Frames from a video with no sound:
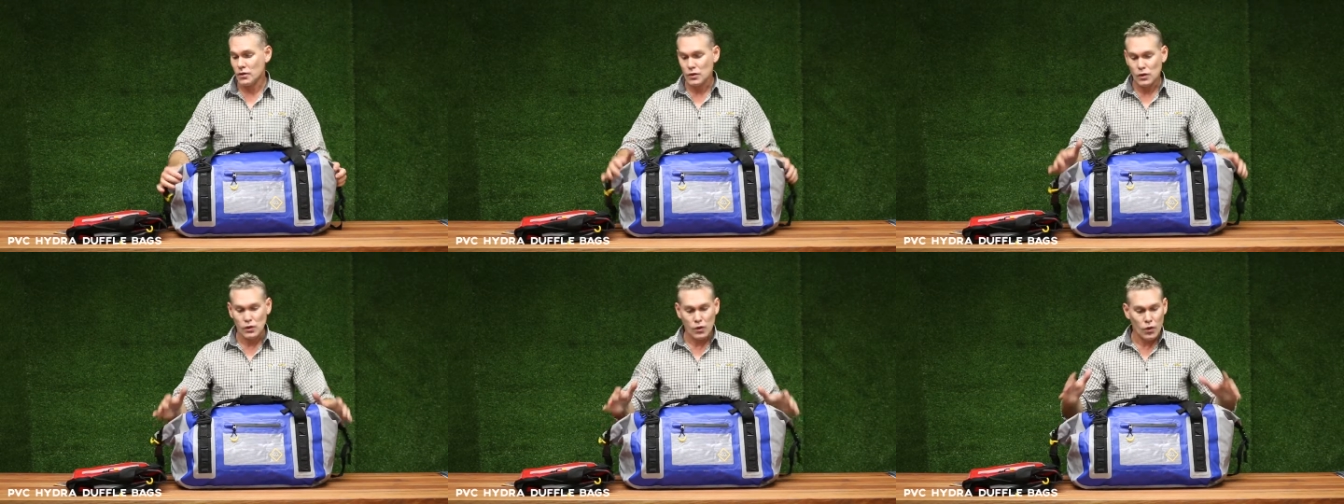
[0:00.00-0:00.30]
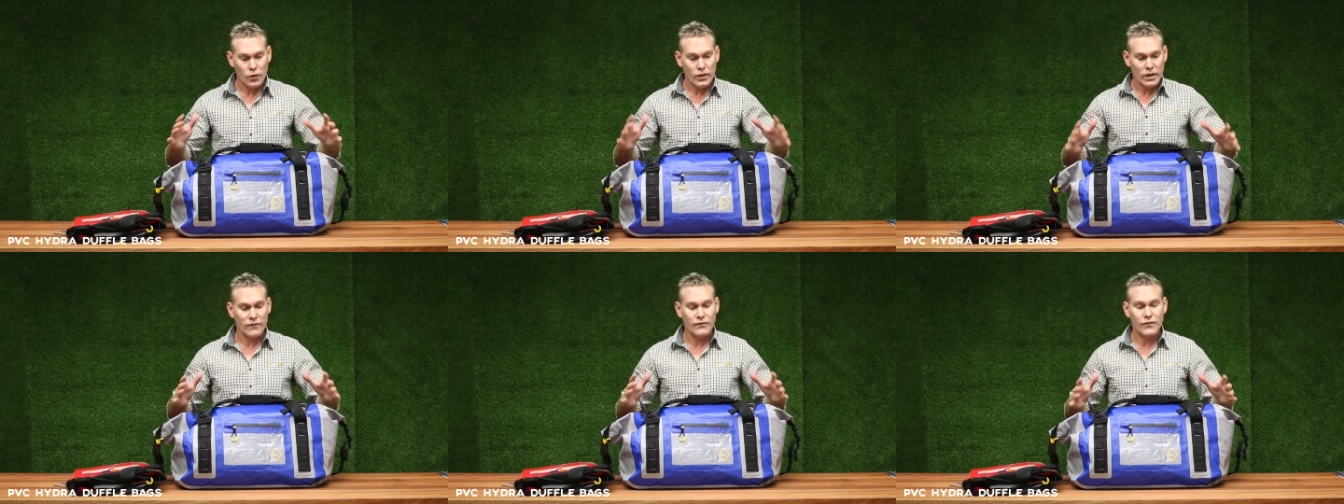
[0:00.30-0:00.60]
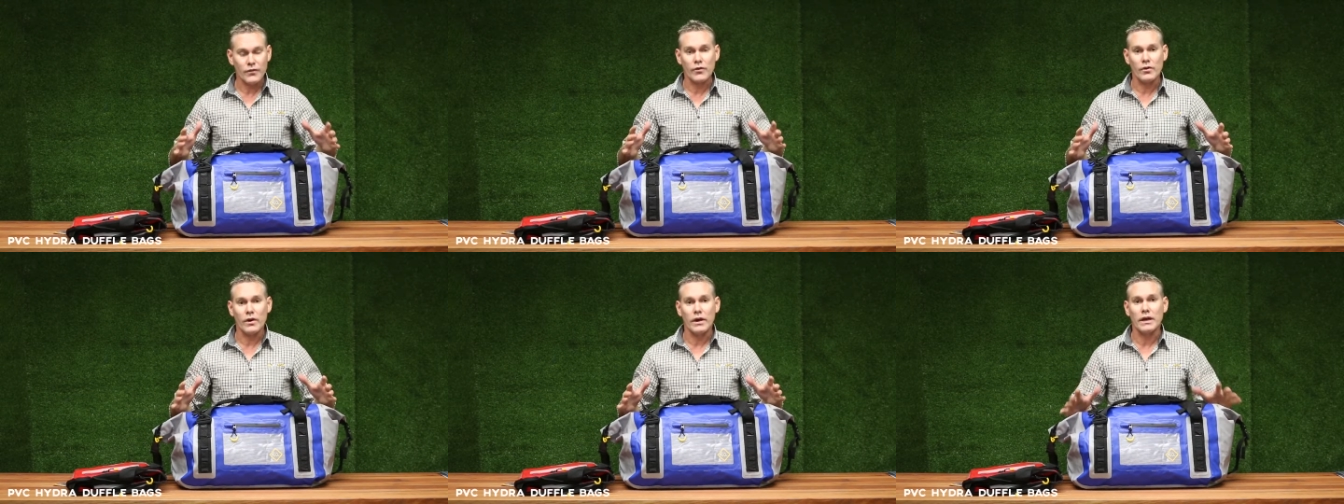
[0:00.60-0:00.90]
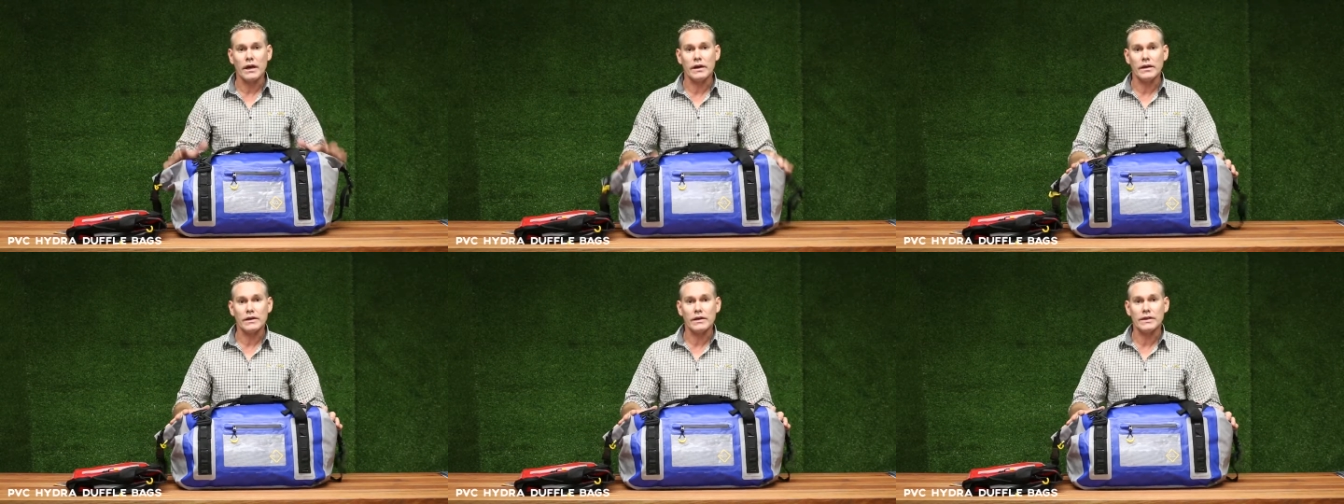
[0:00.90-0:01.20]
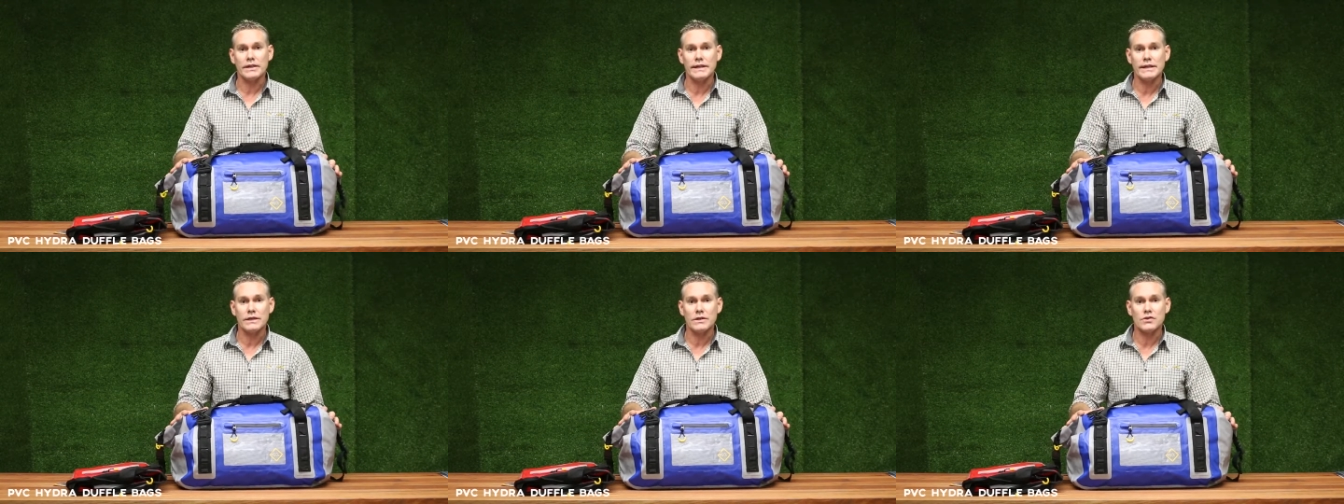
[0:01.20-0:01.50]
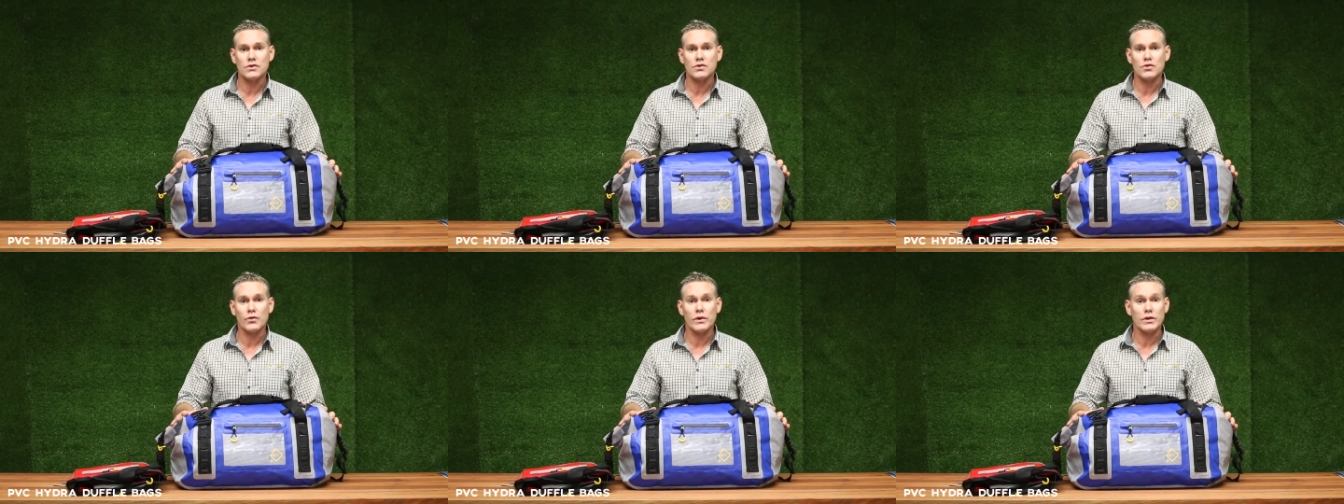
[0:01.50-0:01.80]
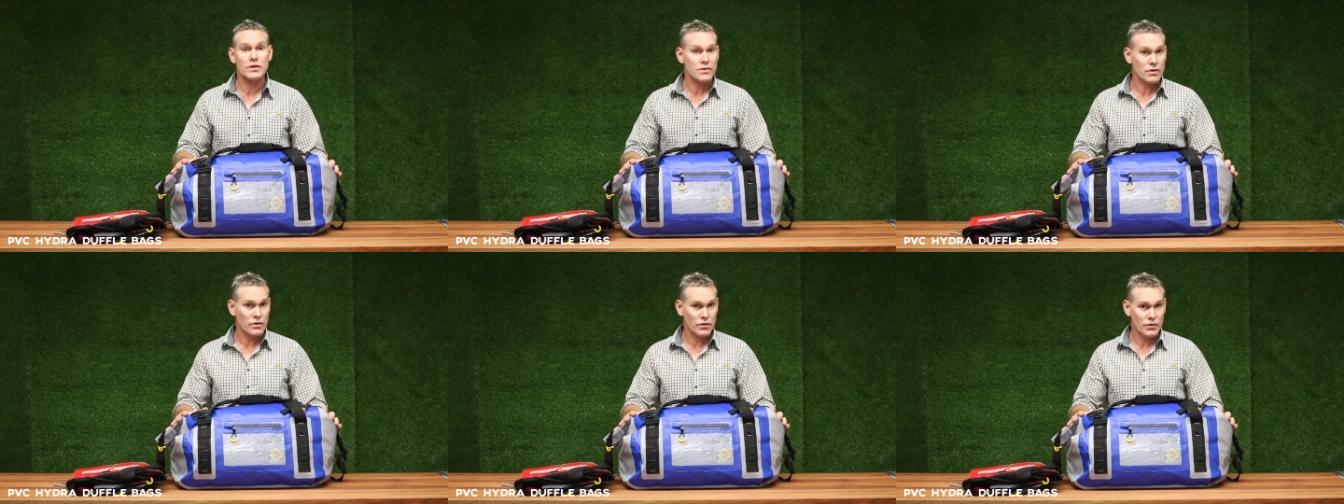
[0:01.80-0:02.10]
looking for a, a, gear
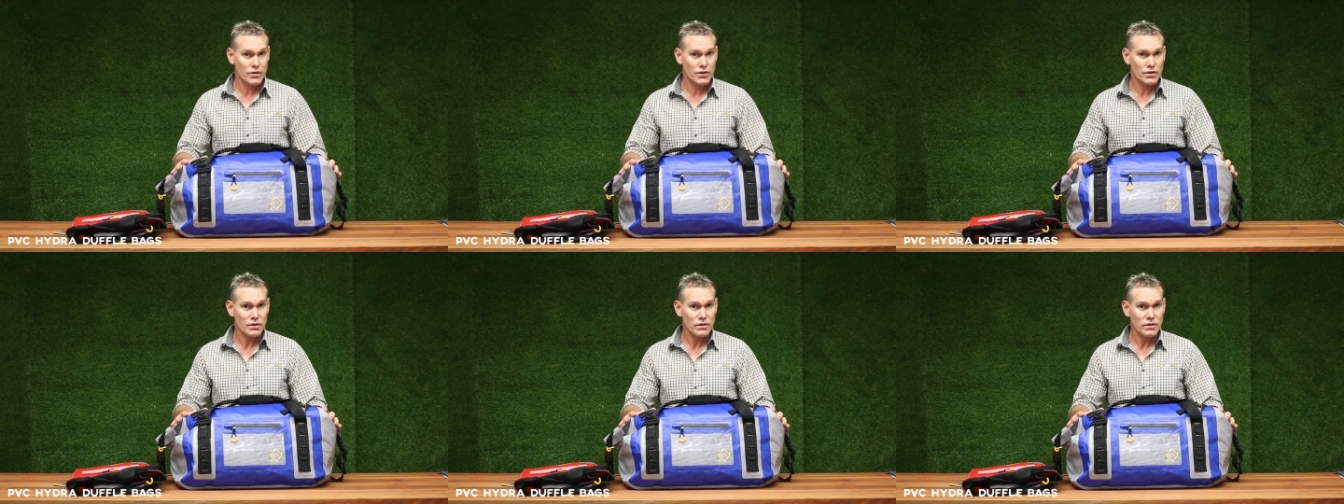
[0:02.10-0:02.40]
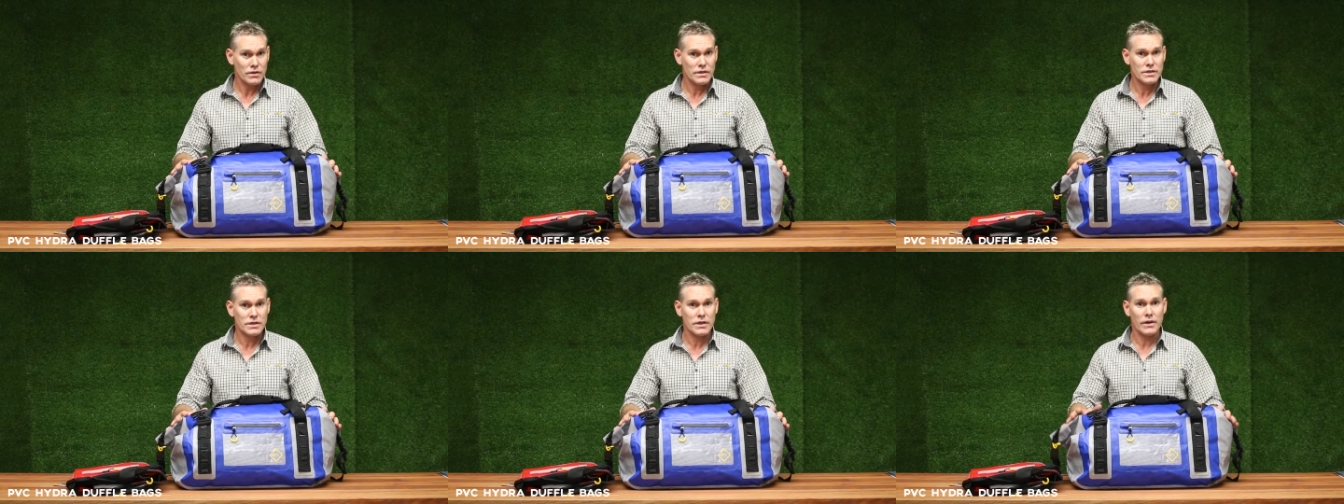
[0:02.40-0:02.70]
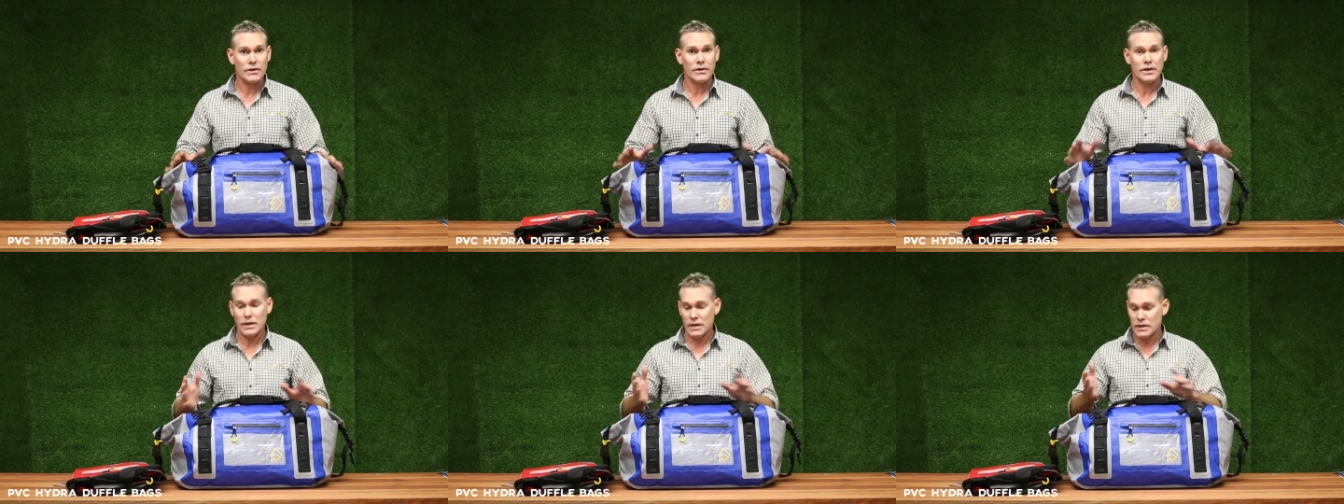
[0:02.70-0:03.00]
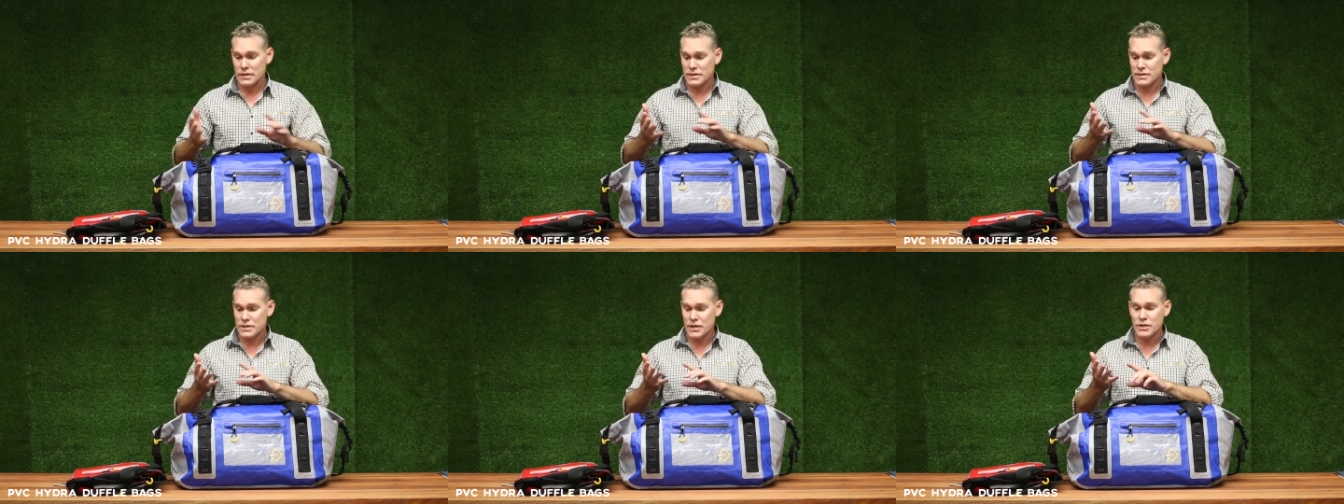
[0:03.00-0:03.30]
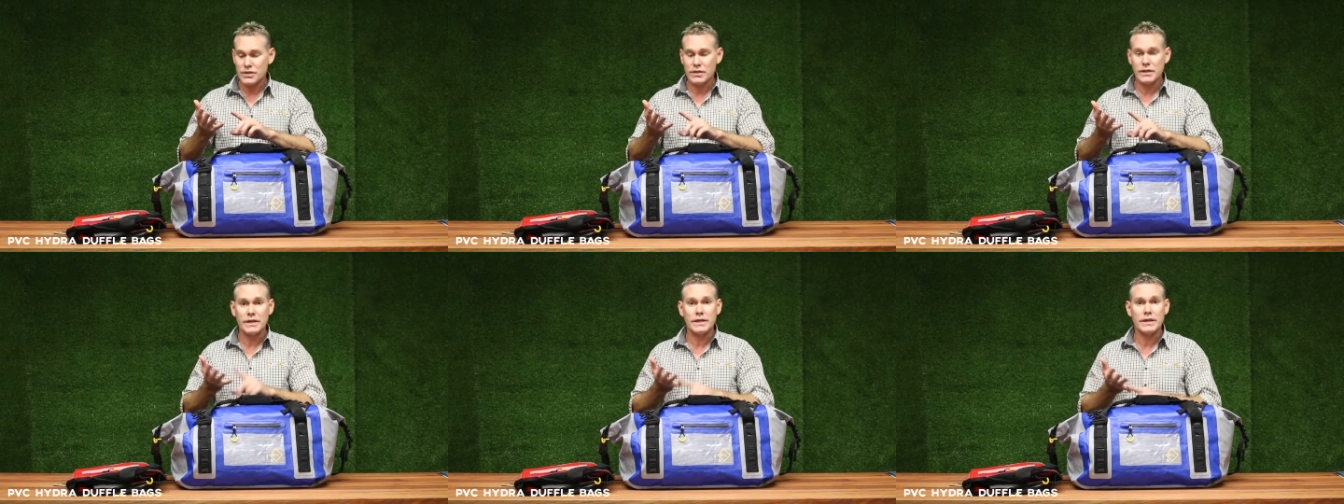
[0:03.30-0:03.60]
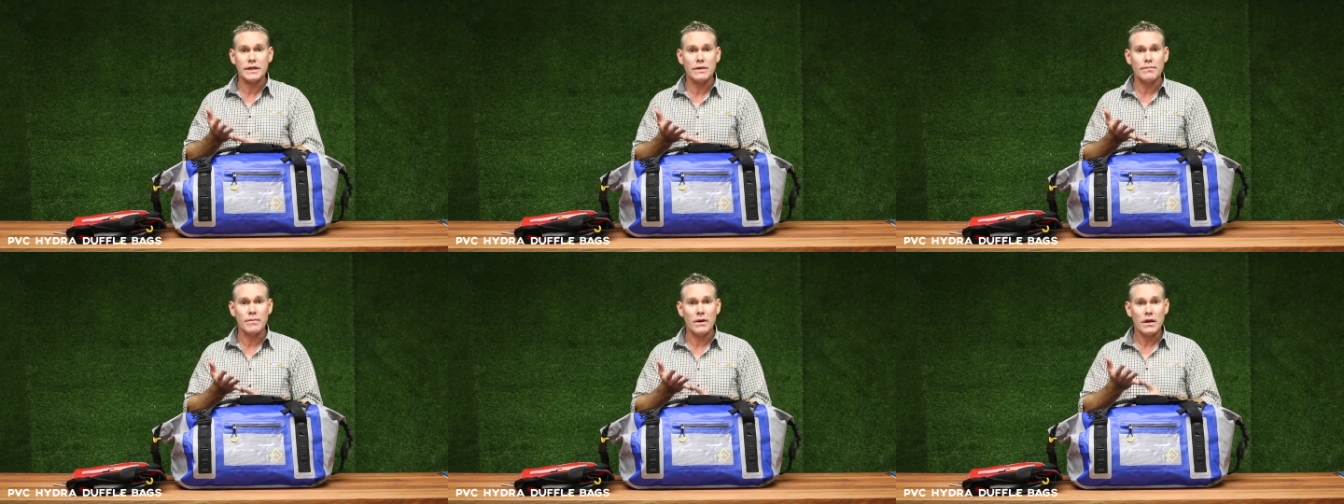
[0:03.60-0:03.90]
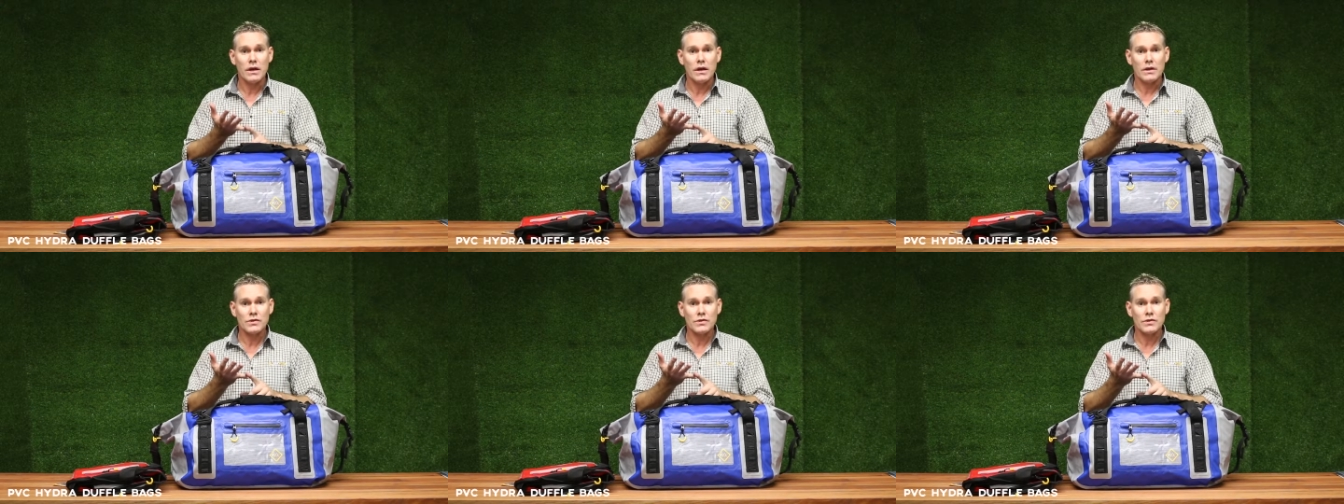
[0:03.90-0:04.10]
storage solution that's going to essentially keep